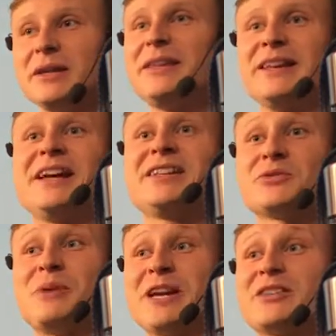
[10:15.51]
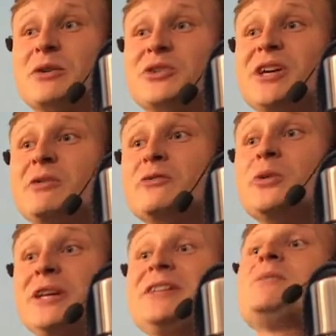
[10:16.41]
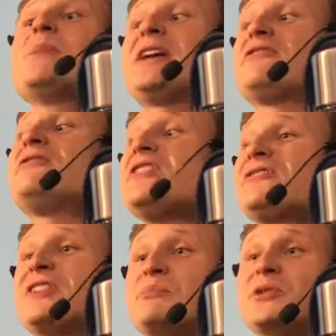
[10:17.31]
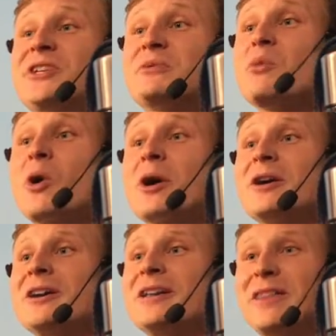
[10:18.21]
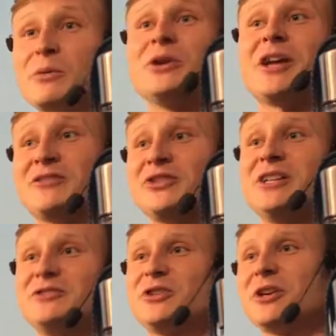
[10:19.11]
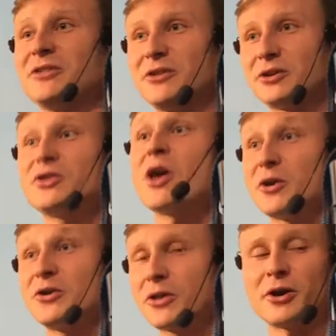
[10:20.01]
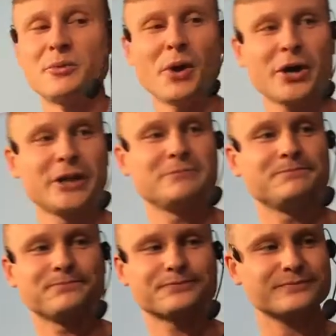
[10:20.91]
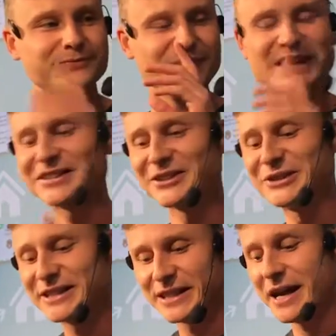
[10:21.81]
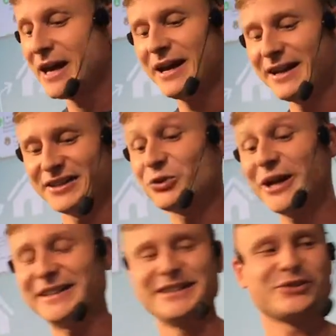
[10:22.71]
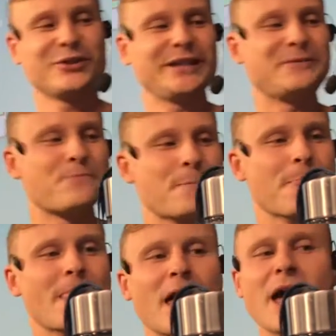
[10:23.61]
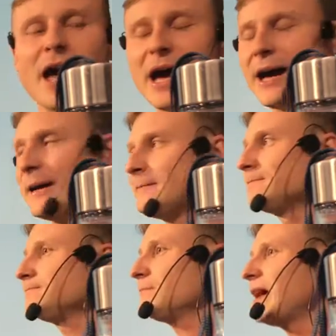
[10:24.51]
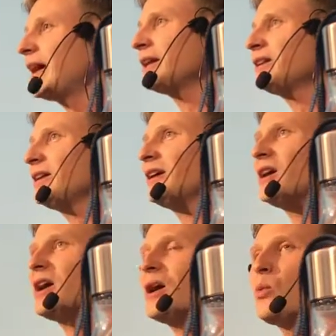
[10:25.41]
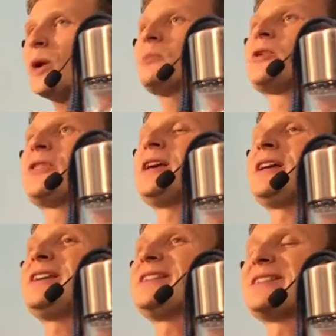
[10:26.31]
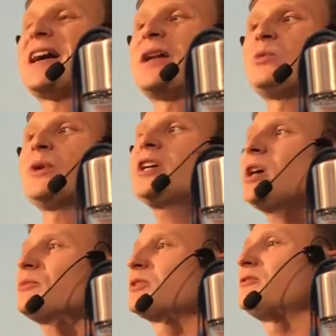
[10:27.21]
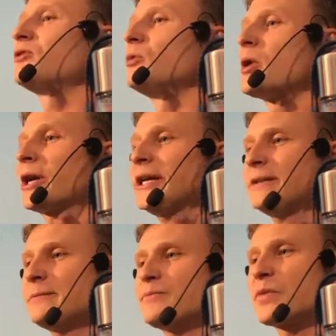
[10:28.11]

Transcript: then let us make it ourselves. We make 15% more that we don't have to give to a third party. So it's great. It's great. And one more thing is that when it comes to the food market,